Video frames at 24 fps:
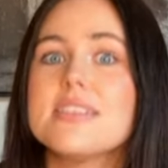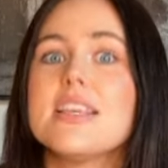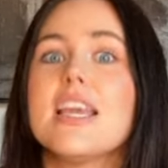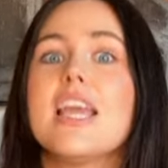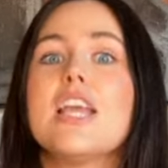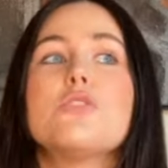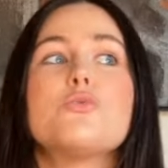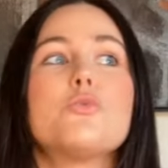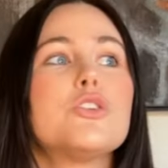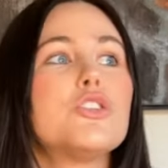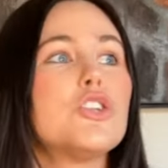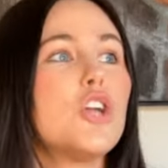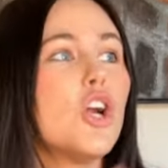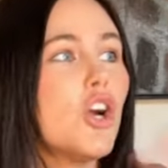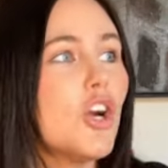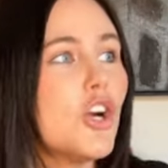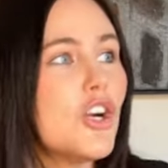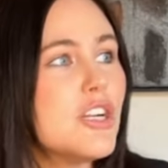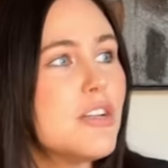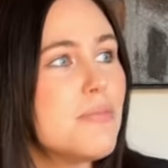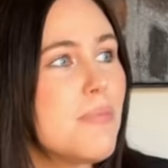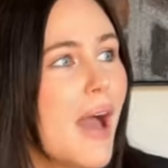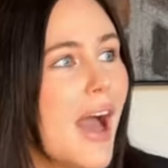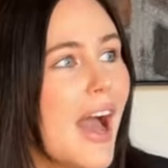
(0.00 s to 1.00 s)
he's
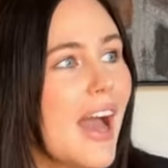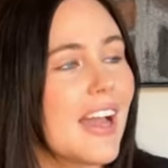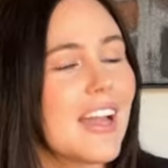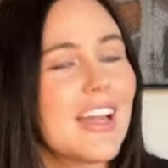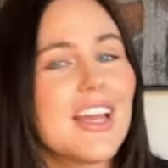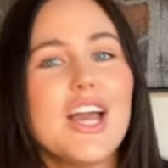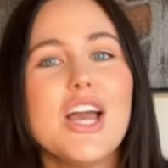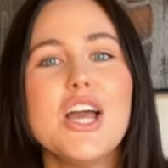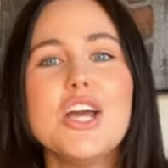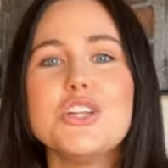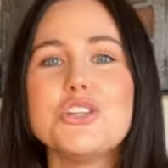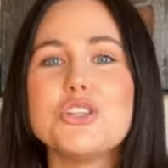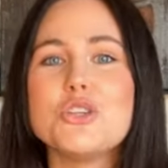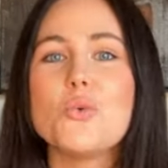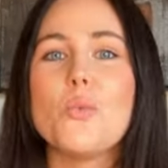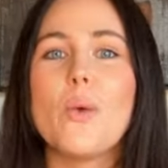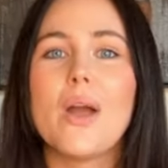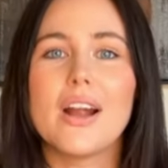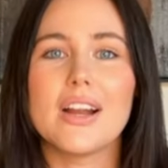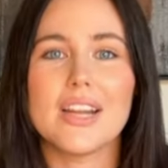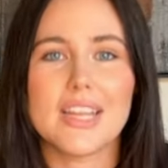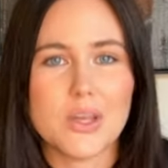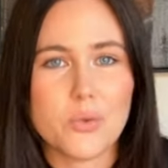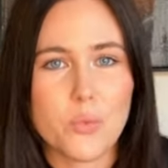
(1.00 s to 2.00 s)
returned back to
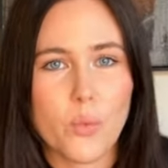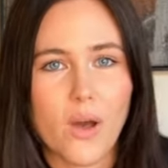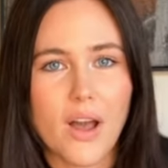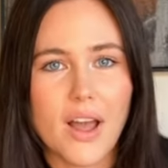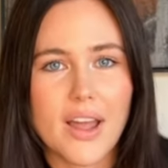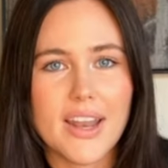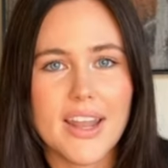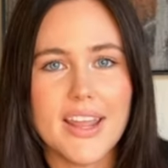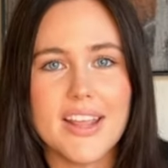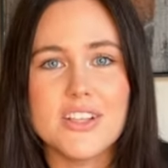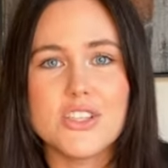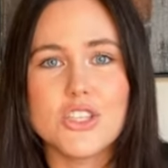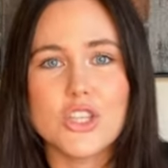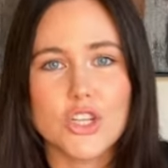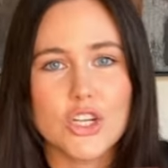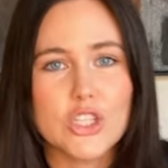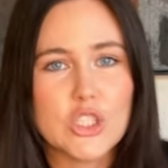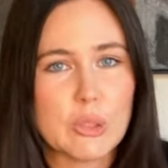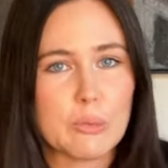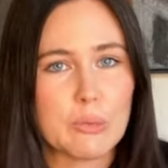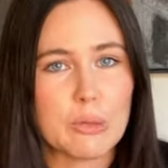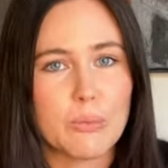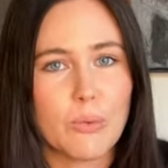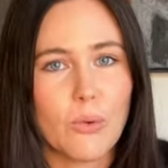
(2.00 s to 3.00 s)
where he won his third
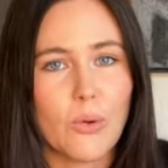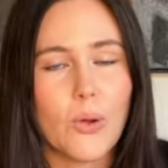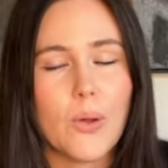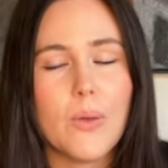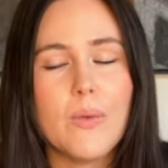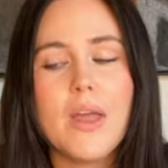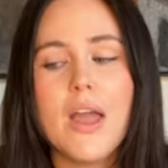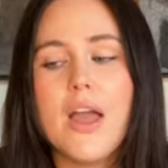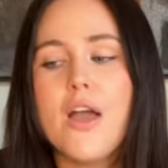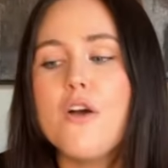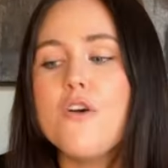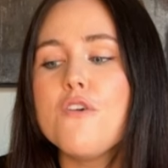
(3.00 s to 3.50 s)
Super Bowl